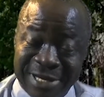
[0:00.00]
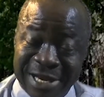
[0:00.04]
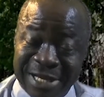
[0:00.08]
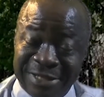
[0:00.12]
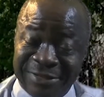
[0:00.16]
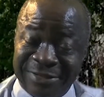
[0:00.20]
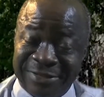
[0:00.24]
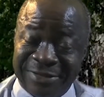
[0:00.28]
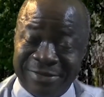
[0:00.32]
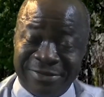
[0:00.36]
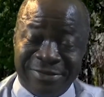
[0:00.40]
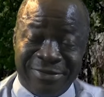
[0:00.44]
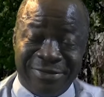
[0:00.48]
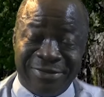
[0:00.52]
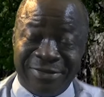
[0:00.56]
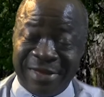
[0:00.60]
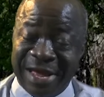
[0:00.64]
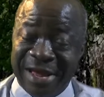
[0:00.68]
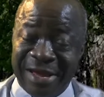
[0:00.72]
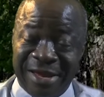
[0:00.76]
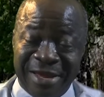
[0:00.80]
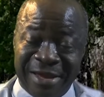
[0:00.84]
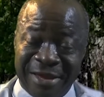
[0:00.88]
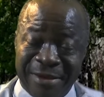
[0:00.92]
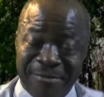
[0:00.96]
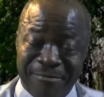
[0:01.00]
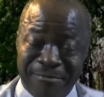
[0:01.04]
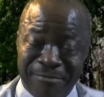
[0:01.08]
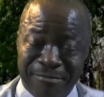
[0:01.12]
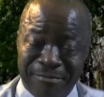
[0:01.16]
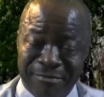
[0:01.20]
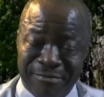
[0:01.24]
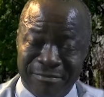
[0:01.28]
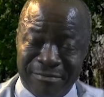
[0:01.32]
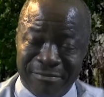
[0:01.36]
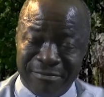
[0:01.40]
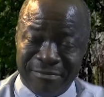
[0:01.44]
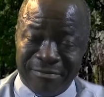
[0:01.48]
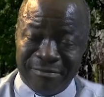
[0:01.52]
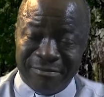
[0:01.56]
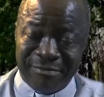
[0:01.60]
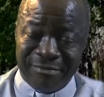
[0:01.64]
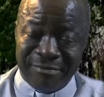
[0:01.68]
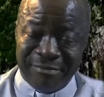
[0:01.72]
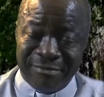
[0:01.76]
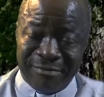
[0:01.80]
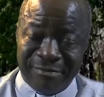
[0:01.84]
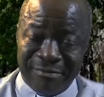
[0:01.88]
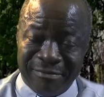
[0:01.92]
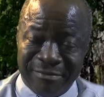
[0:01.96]
Let's thank
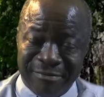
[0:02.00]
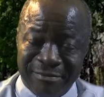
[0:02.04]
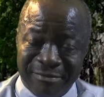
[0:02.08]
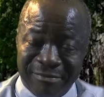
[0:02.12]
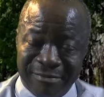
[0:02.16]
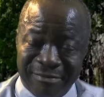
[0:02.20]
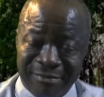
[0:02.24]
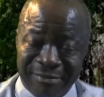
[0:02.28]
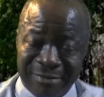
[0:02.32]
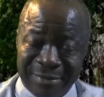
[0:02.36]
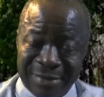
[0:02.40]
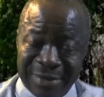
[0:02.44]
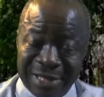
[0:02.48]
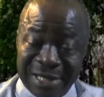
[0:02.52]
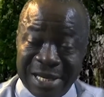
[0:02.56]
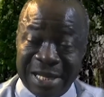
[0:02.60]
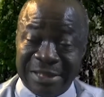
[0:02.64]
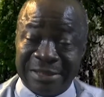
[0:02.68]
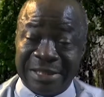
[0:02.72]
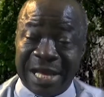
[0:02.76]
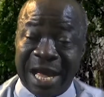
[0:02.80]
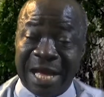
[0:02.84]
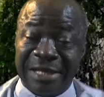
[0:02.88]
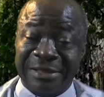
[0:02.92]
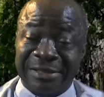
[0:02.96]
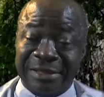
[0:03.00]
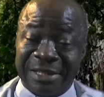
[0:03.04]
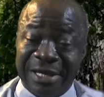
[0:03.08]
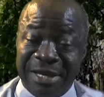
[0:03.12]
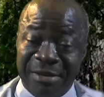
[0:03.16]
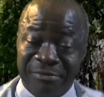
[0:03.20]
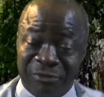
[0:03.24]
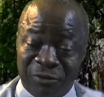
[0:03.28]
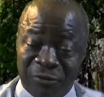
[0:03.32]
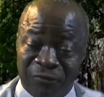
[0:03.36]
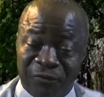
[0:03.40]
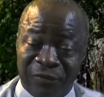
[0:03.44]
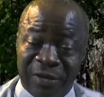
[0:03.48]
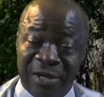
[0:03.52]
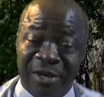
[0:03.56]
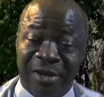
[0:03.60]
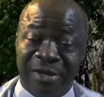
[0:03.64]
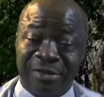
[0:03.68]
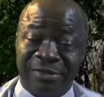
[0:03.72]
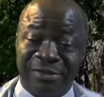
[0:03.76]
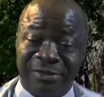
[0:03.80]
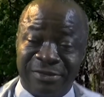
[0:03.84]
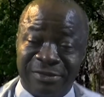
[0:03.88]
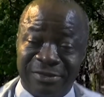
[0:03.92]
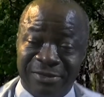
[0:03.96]
Him. Let's ask Him to fill
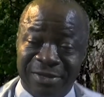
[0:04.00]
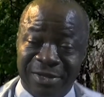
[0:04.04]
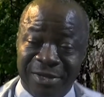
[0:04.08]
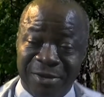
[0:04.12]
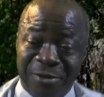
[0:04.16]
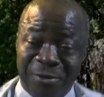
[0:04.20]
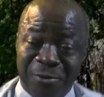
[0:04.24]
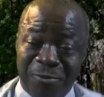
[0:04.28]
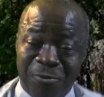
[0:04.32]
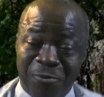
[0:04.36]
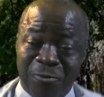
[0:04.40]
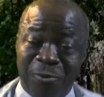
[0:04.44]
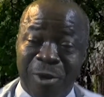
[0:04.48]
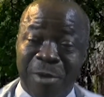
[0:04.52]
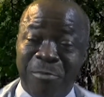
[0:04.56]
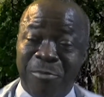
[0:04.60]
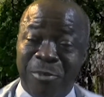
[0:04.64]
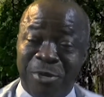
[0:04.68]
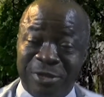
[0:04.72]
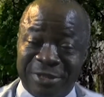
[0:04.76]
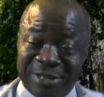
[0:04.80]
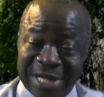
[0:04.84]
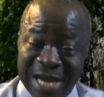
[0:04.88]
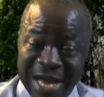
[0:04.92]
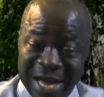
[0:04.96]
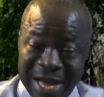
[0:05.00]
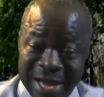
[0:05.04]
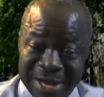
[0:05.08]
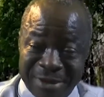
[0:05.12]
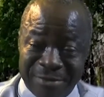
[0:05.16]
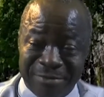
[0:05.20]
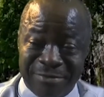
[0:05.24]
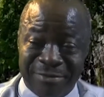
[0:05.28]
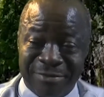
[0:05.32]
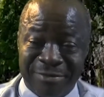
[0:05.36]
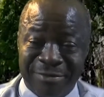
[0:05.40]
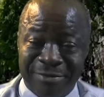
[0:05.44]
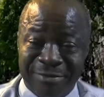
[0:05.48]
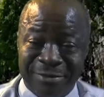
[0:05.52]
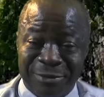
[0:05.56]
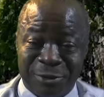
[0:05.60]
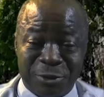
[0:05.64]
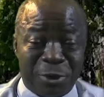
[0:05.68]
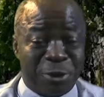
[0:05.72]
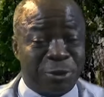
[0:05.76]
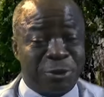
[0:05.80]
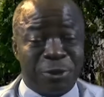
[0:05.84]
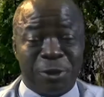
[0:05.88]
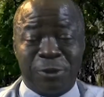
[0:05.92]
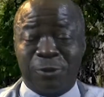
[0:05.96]
us one more time.
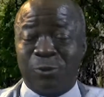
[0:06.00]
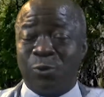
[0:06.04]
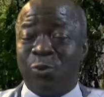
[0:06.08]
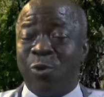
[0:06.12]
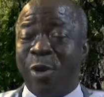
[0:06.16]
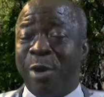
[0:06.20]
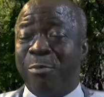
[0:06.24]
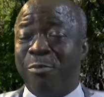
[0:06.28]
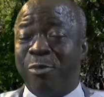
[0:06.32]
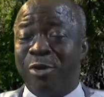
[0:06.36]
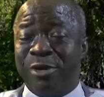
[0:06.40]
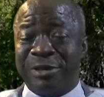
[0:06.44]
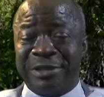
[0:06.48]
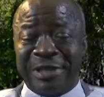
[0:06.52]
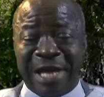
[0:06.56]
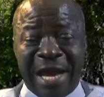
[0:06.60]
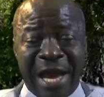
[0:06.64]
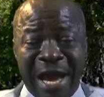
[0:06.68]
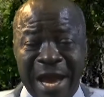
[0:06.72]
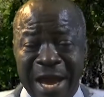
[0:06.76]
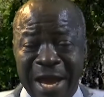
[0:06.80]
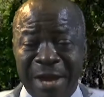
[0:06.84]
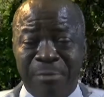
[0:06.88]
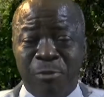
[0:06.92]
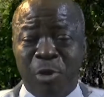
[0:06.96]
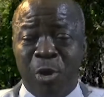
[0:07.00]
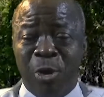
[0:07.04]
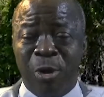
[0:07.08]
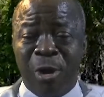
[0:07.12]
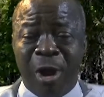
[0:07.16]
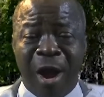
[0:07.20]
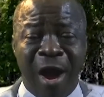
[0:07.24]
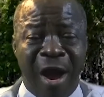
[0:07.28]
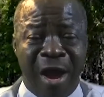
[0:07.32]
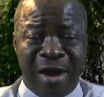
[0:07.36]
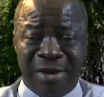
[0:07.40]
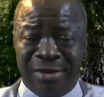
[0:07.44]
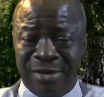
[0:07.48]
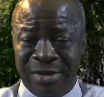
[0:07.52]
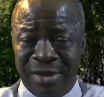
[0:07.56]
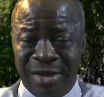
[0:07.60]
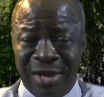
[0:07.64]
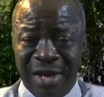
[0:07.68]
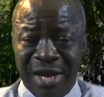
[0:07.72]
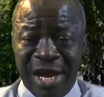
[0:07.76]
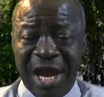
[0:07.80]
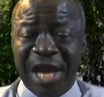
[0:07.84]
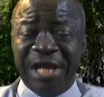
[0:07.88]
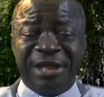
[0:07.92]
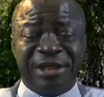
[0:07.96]
Touch us one more time, oh God.
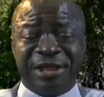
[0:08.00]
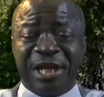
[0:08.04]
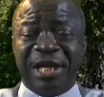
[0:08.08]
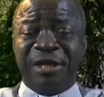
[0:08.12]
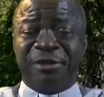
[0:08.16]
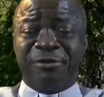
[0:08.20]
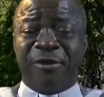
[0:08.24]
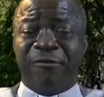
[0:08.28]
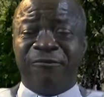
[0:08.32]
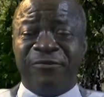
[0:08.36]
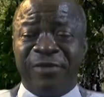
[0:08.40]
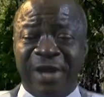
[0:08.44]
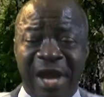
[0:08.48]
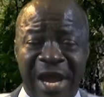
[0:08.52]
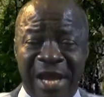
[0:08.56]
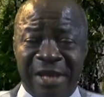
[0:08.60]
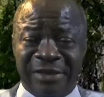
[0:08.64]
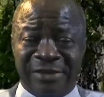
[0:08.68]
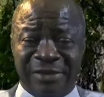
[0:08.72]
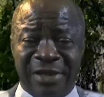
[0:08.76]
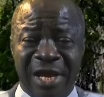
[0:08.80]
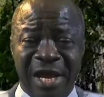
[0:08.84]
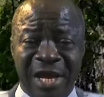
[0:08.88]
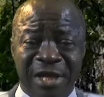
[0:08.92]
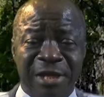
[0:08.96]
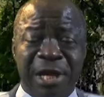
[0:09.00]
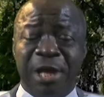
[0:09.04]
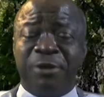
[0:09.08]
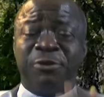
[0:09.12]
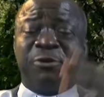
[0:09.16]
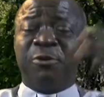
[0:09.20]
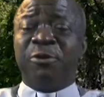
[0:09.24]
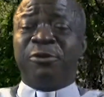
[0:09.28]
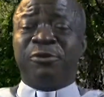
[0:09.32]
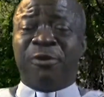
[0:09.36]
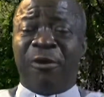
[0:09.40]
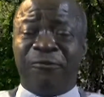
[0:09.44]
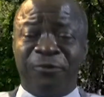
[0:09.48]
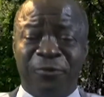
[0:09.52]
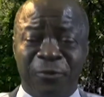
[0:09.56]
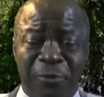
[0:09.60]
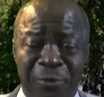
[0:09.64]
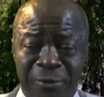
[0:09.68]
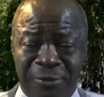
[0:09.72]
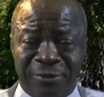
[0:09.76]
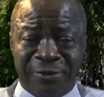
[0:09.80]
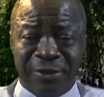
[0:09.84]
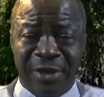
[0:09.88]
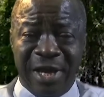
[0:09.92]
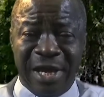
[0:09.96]
Ancient of Days, the truth of
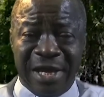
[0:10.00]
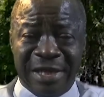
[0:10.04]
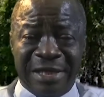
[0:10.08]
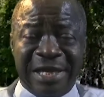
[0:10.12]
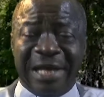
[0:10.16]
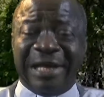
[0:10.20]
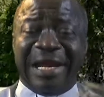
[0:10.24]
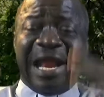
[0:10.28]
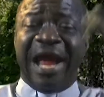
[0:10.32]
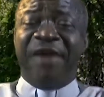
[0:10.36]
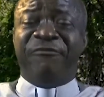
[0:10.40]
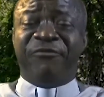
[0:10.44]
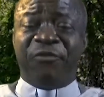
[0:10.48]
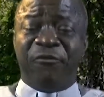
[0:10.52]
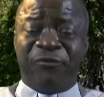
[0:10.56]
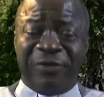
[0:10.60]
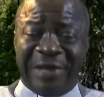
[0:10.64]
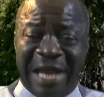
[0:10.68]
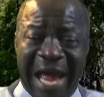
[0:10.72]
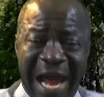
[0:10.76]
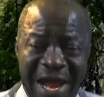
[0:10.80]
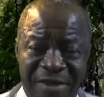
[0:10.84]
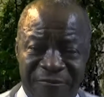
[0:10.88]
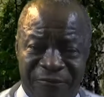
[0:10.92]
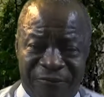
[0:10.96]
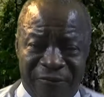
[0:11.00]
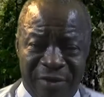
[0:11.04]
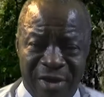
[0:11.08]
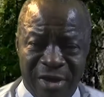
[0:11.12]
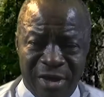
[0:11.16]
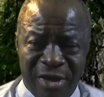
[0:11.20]
truth, the life of life.